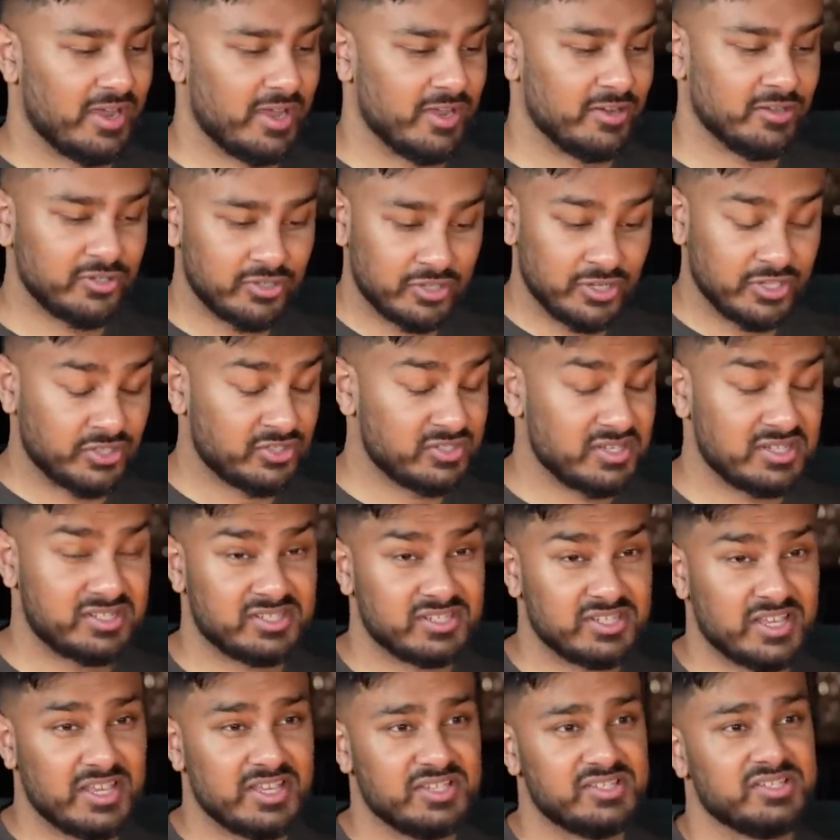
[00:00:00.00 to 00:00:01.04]
And you, it's,
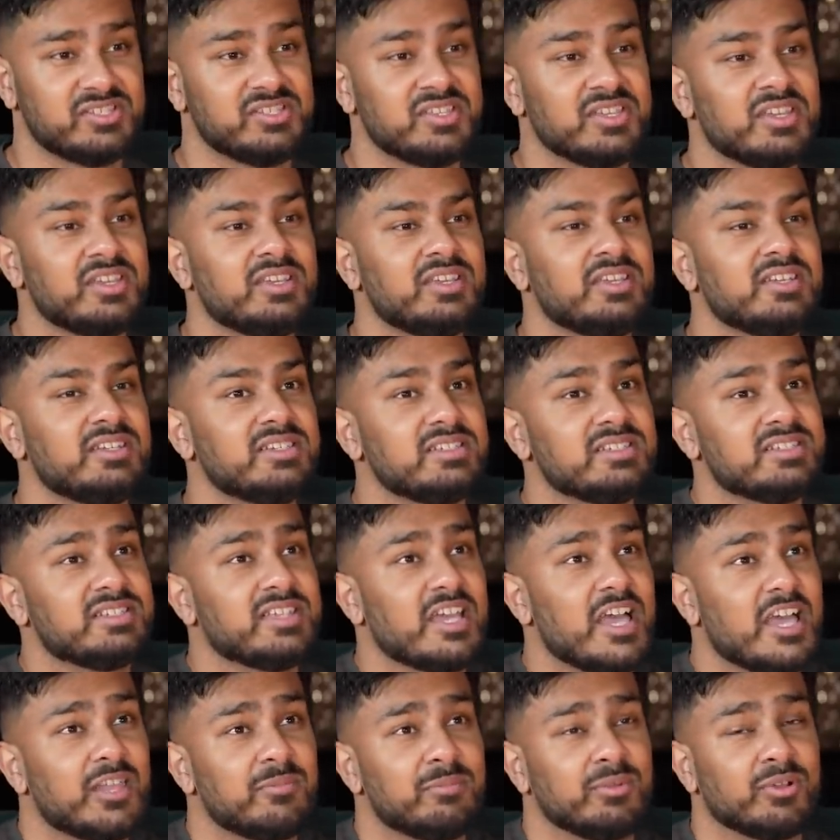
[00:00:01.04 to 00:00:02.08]
it's it's
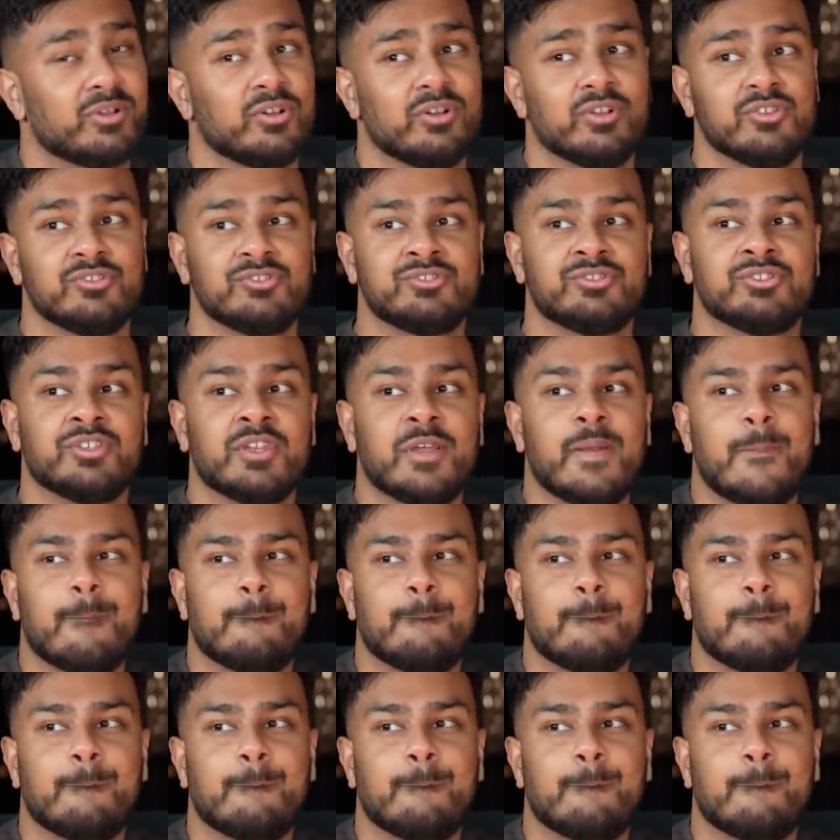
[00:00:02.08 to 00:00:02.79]
sad because